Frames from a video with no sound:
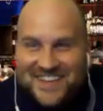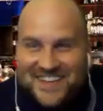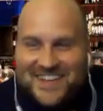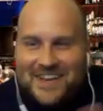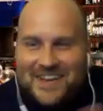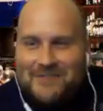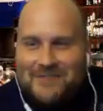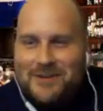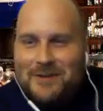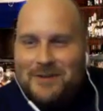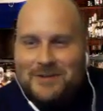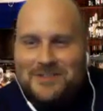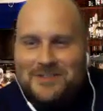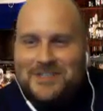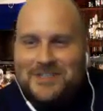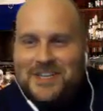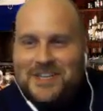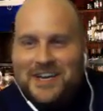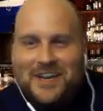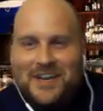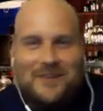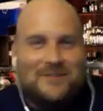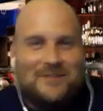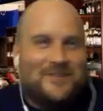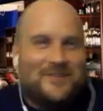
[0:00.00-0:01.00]
you didn't even know what
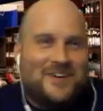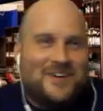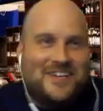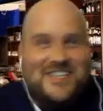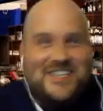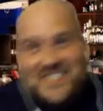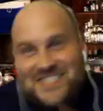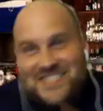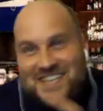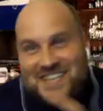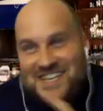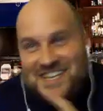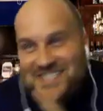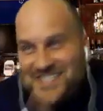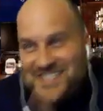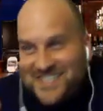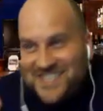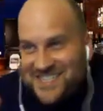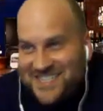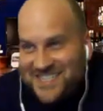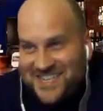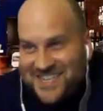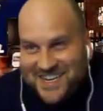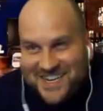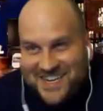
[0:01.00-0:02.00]
cheating was. Jesse
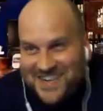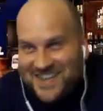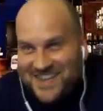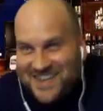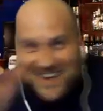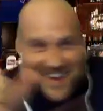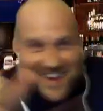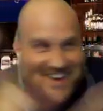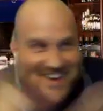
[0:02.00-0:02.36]
cheated on